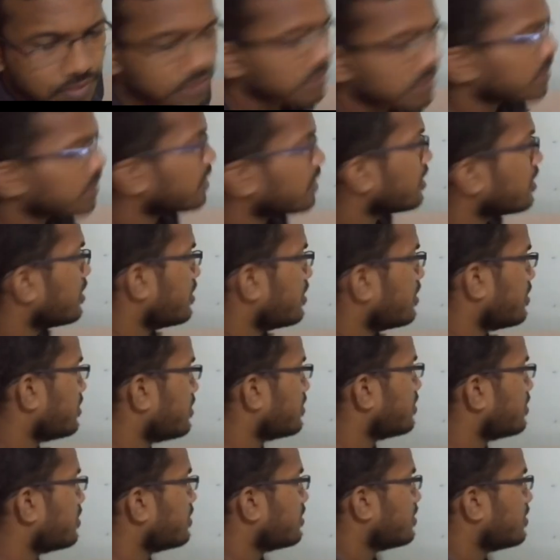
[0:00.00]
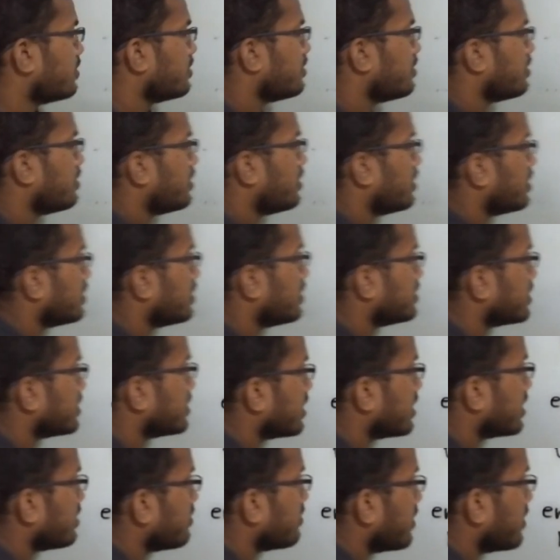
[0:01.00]
ah, Energy
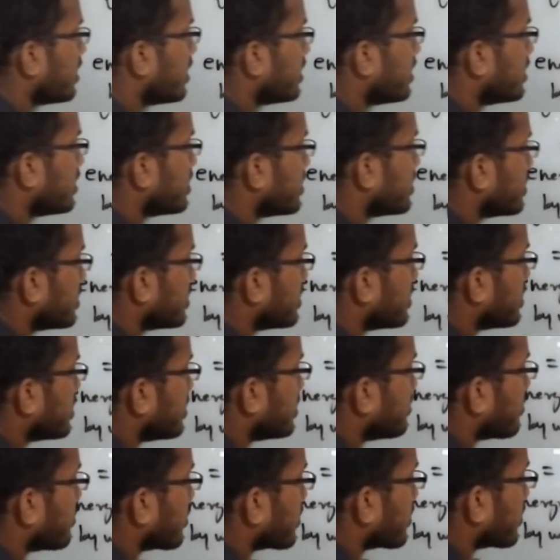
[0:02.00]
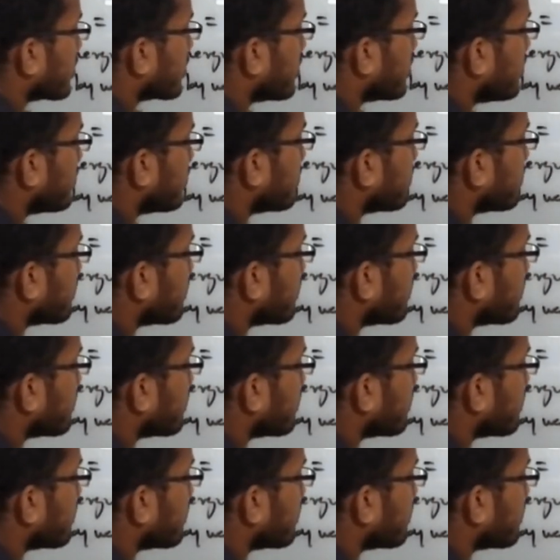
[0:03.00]
gained by teapot. No?